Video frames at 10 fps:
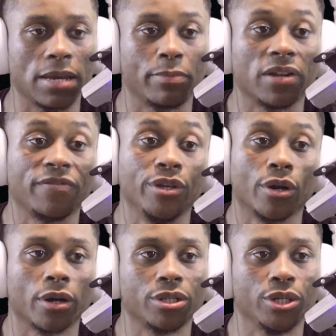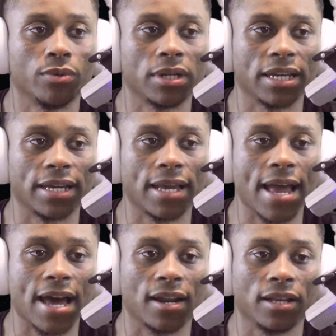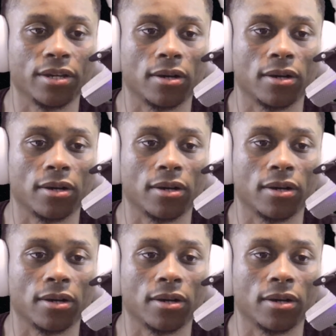but if you're doing it at,